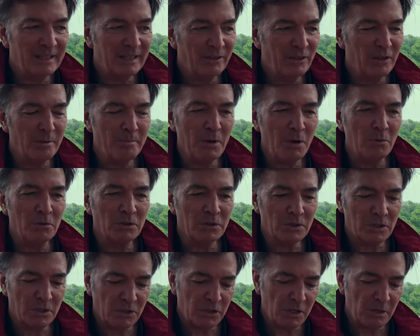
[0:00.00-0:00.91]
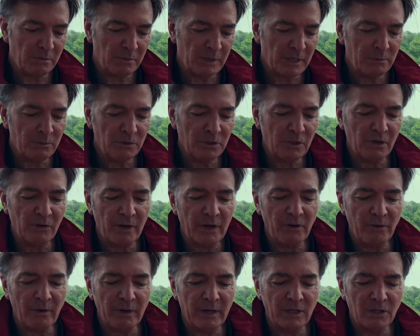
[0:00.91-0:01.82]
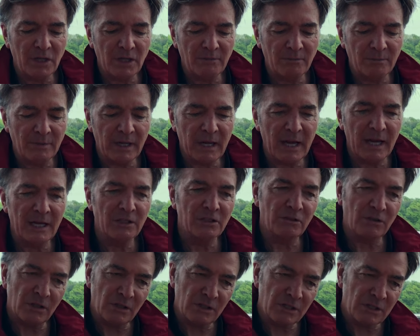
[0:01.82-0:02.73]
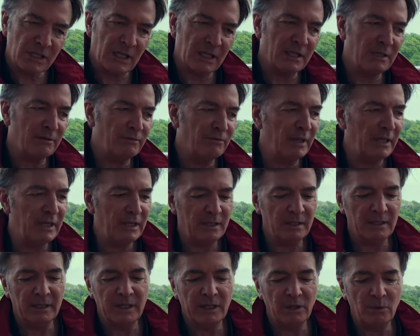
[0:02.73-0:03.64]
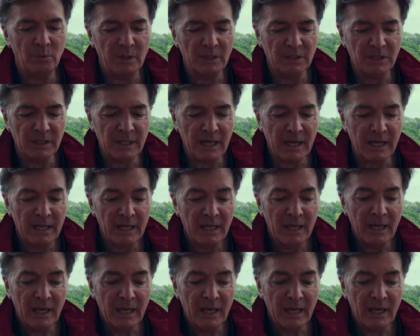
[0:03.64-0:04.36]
at the most. So it was a great, great achievement, the guys, the consecutive league wins and that.